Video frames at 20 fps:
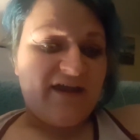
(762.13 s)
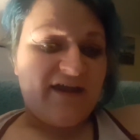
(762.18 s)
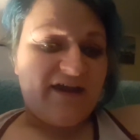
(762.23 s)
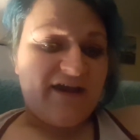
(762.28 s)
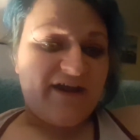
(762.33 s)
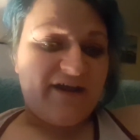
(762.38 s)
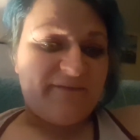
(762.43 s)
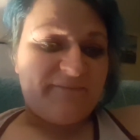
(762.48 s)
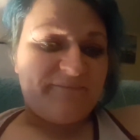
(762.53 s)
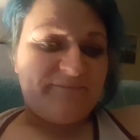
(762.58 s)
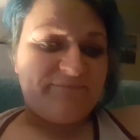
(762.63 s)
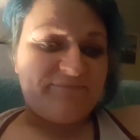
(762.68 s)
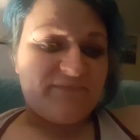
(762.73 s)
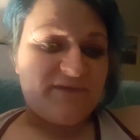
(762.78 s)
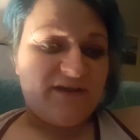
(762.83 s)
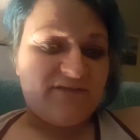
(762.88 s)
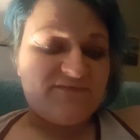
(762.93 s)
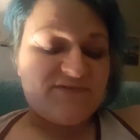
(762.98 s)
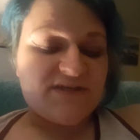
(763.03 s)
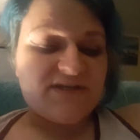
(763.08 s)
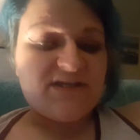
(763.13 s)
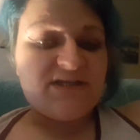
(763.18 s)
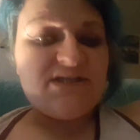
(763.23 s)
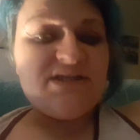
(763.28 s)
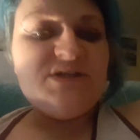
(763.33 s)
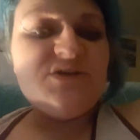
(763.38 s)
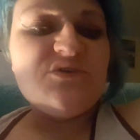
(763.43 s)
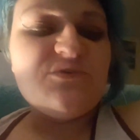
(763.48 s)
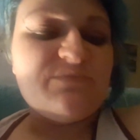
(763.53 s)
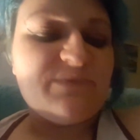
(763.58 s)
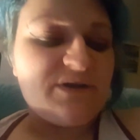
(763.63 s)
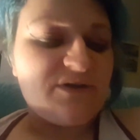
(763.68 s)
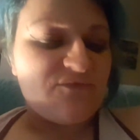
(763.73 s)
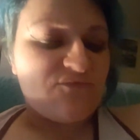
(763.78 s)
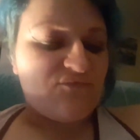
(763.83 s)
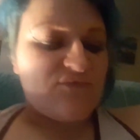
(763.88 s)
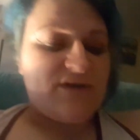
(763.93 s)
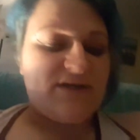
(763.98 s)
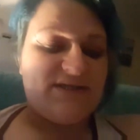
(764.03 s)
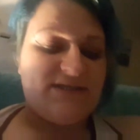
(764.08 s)
I've done a little bit
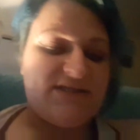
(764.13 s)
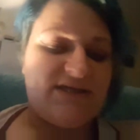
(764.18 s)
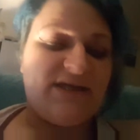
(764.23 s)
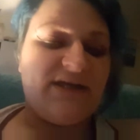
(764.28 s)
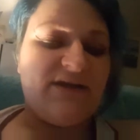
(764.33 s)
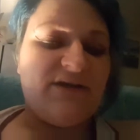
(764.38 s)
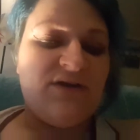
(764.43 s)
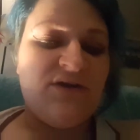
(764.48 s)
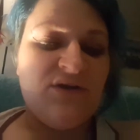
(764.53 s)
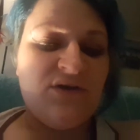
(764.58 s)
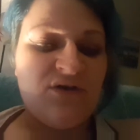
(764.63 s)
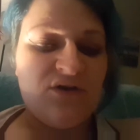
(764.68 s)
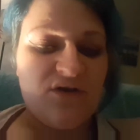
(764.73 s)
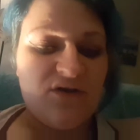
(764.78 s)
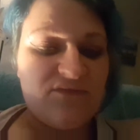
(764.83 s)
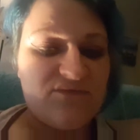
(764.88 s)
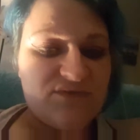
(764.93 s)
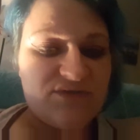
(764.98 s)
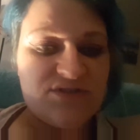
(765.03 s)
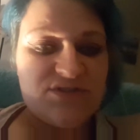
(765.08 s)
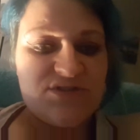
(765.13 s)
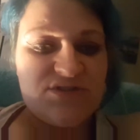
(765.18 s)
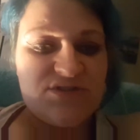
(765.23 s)
of reading of